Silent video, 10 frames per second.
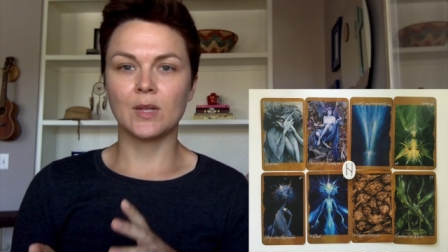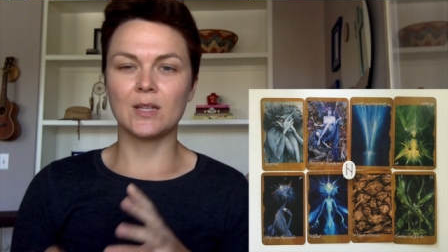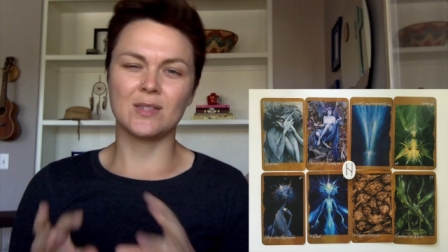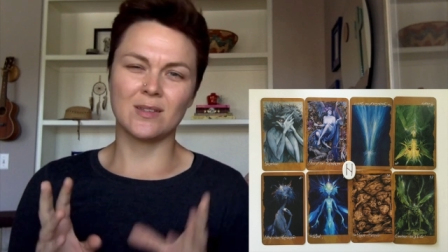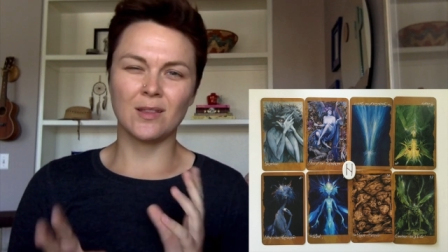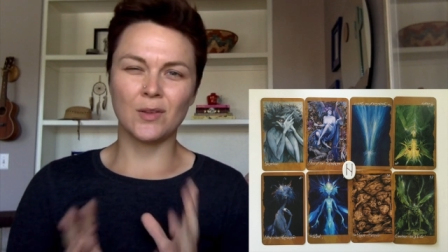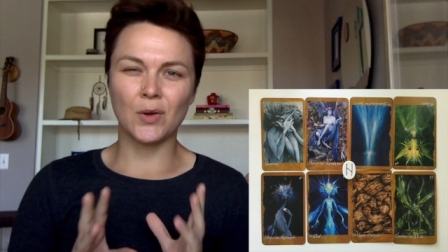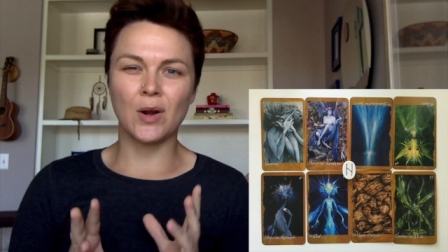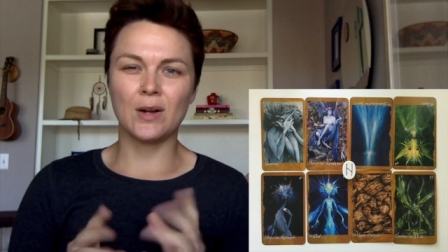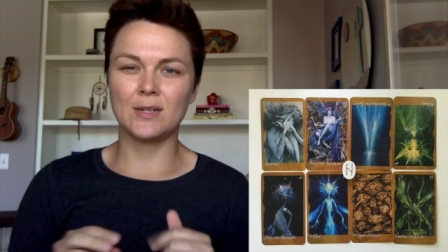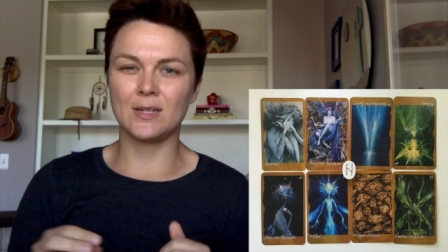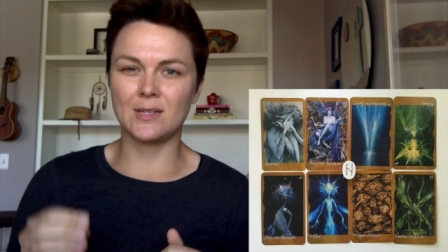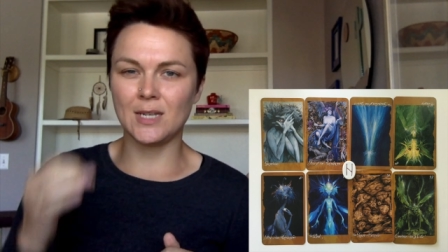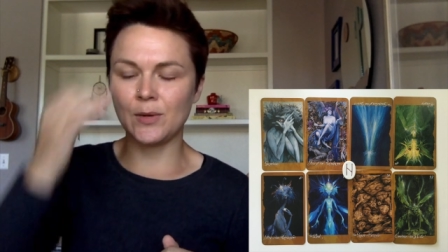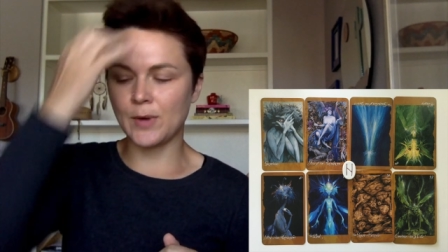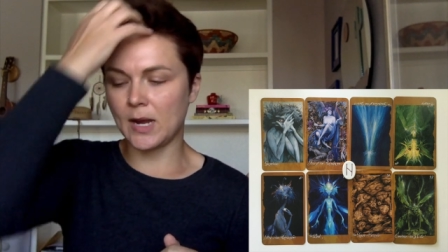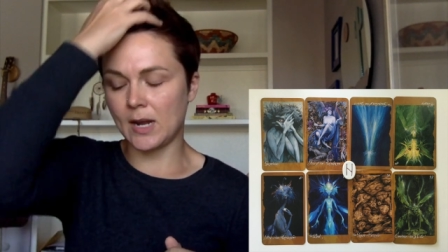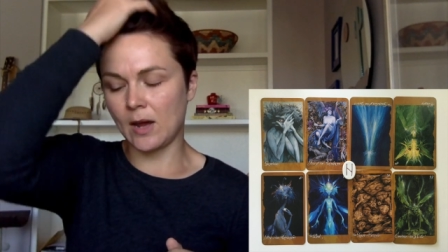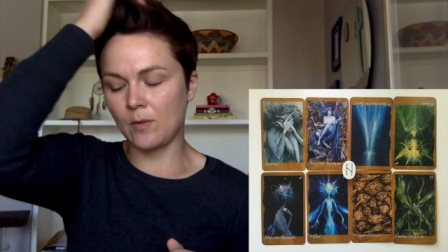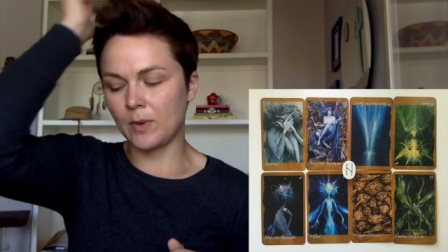It's a little hard to see right
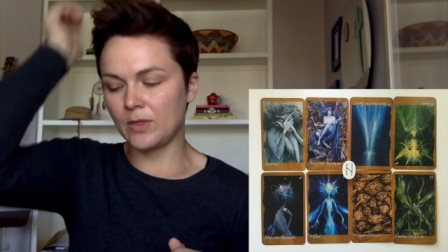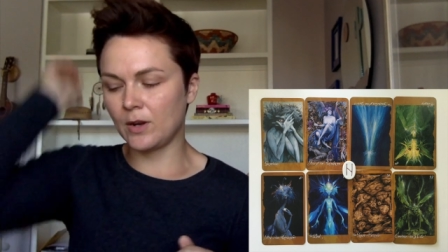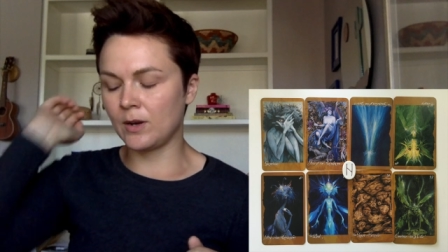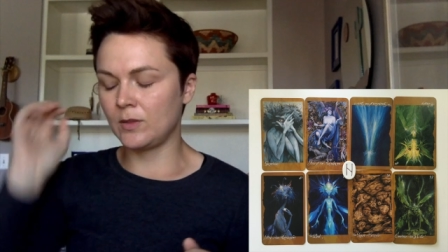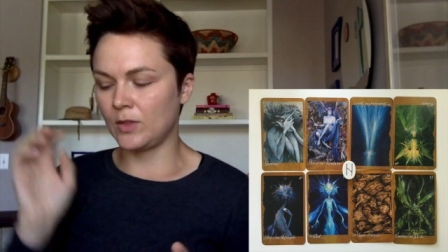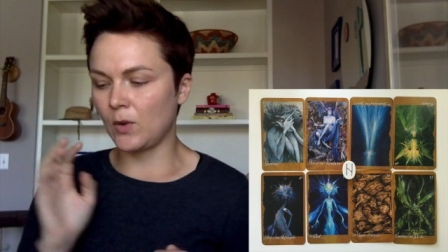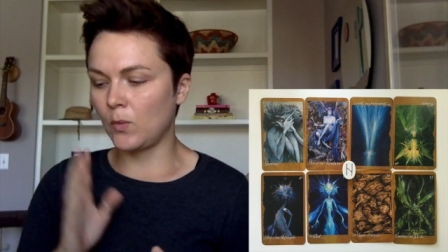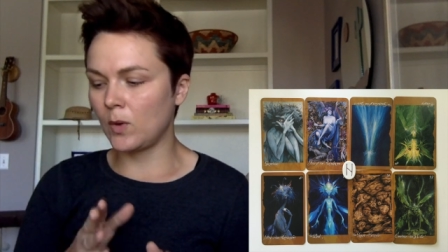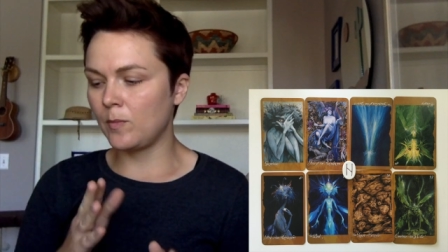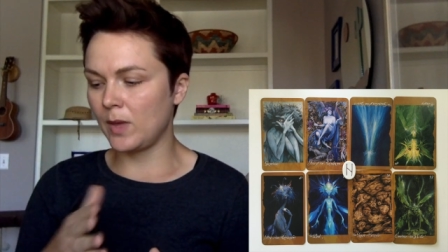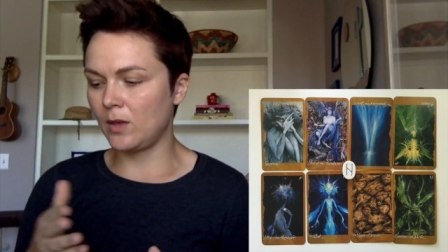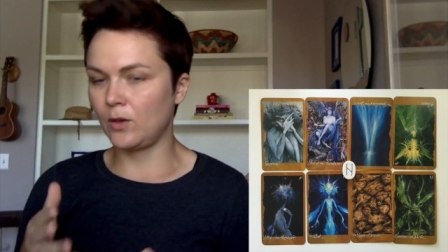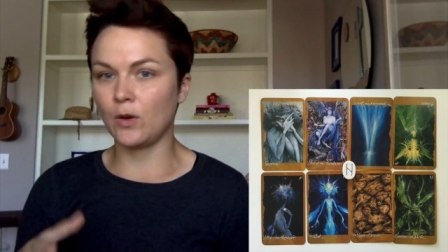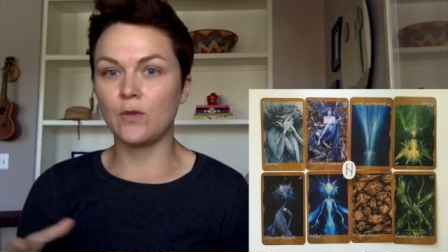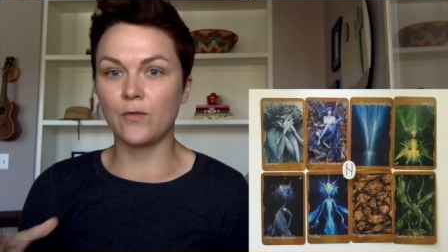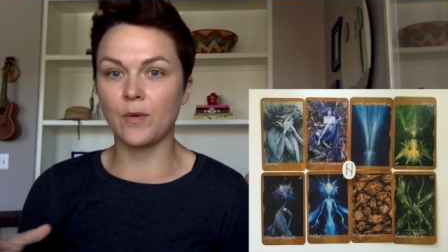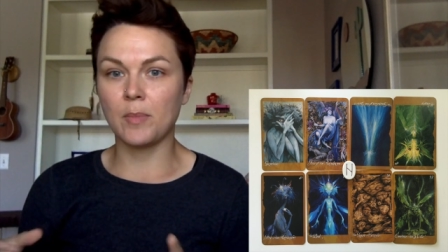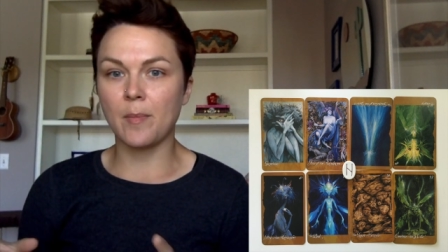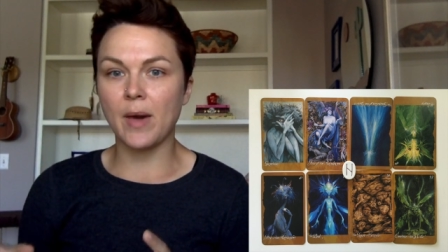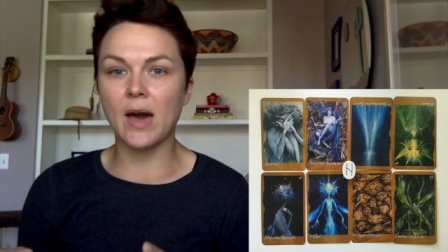now, but there will be good from
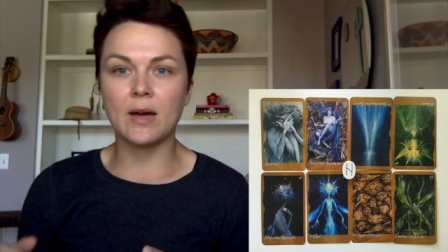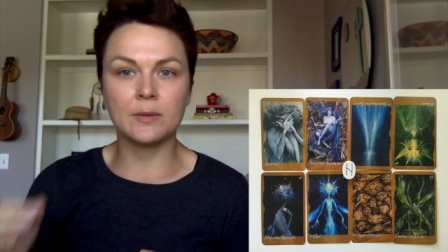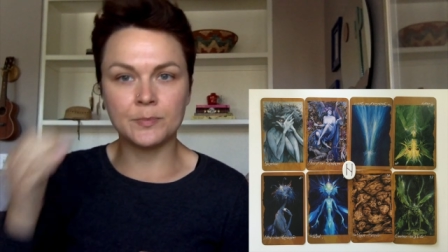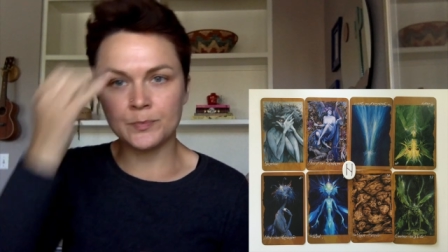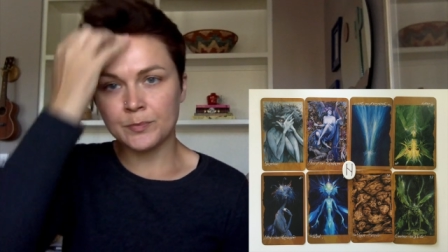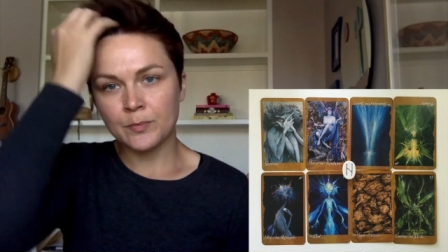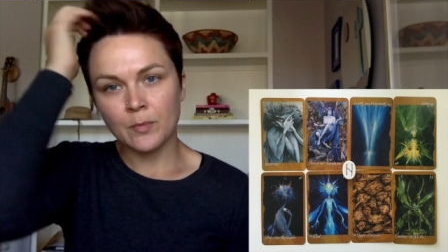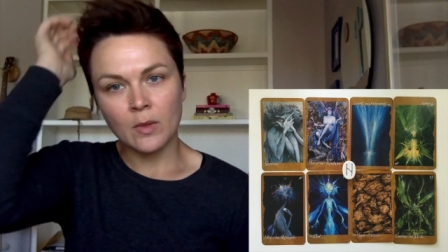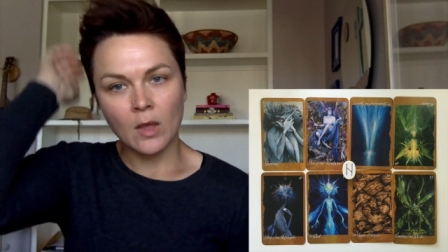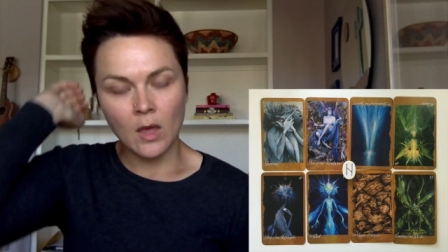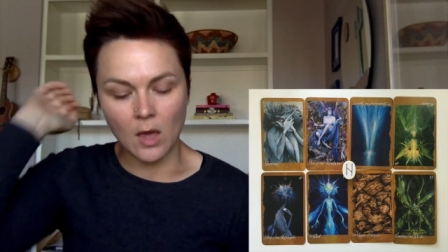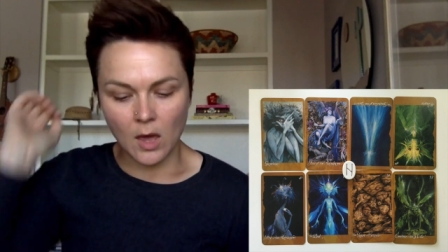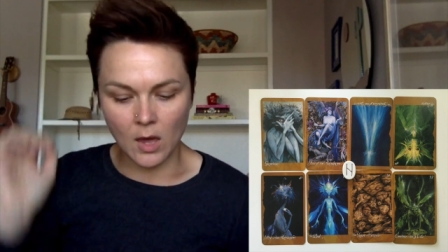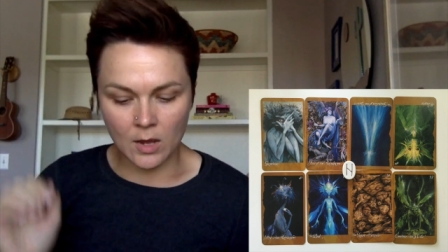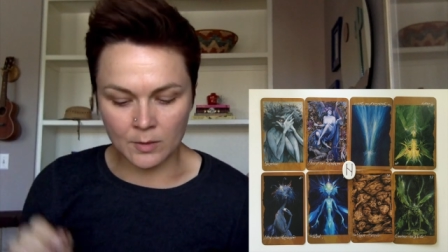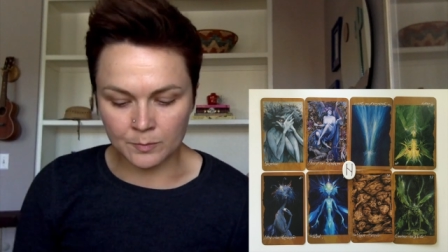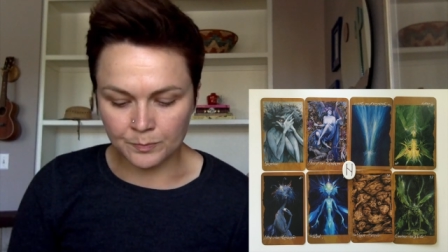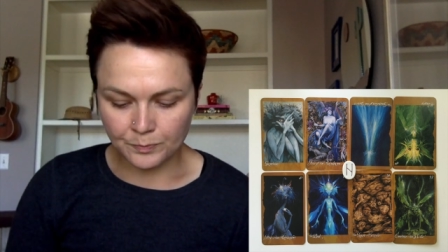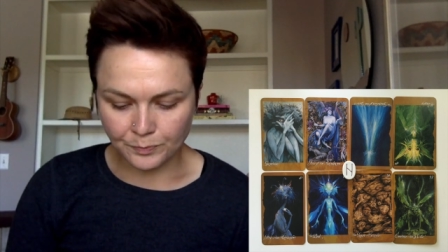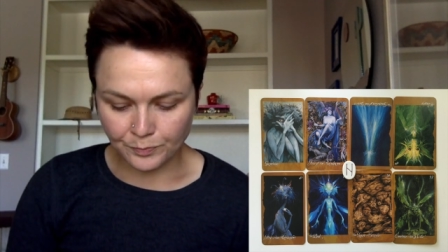the bad. And